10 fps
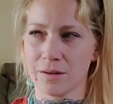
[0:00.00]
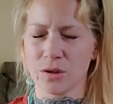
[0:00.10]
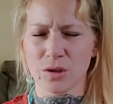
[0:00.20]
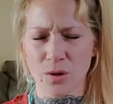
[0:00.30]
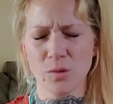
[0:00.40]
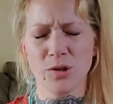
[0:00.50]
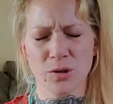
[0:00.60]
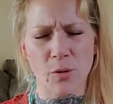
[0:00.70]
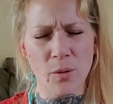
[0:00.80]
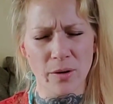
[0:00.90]
so
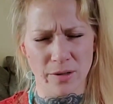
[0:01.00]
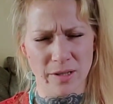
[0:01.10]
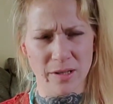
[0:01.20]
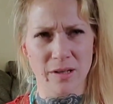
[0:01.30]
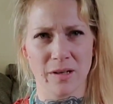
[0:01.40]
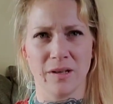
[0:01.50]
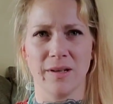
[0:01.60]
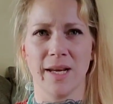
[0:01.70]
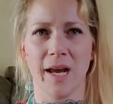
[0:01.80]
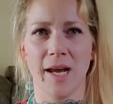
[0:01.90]
short,
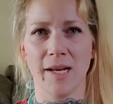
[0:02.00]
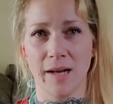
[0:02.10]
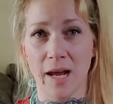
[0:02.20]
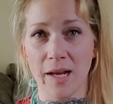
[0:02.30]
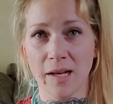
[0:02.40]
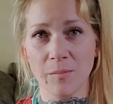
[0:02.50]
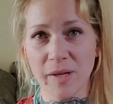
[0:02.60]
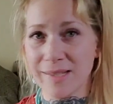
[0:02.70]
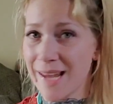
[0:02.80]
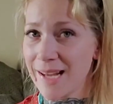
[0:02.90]
and it can
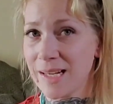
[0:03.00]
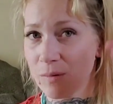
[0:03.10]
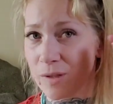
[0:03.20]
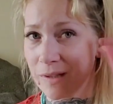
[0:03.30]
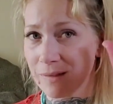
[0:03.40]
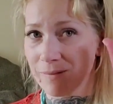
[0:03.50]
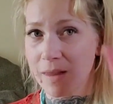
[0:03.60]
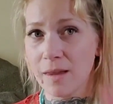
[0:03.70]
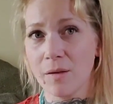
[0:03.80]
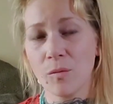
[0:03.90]
be taken
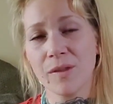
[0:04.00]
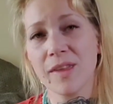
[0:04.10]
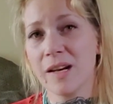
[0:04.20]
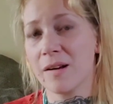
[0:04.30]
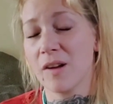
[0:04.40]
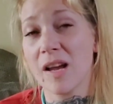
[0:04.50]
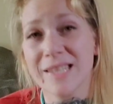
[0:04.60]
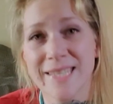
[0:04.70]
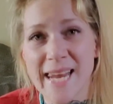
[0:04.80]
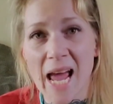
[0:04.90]
within a
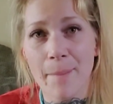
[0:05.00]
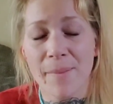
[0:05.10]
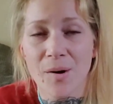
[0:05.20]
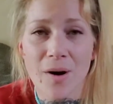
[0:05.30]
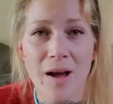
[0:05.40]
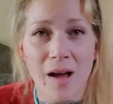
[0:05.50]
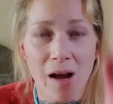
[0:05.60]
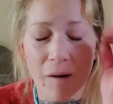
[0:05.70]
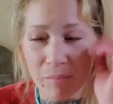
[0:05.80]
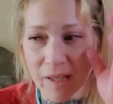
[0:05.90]
snap or
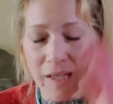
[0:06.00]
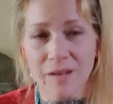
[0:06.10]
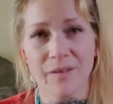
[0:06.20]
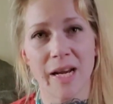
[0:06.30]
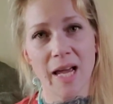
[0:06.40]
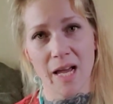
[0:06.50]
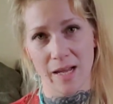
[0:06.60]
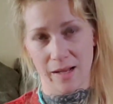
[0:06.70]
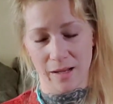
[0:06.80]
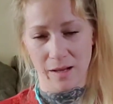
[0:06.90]
a blink of an eye.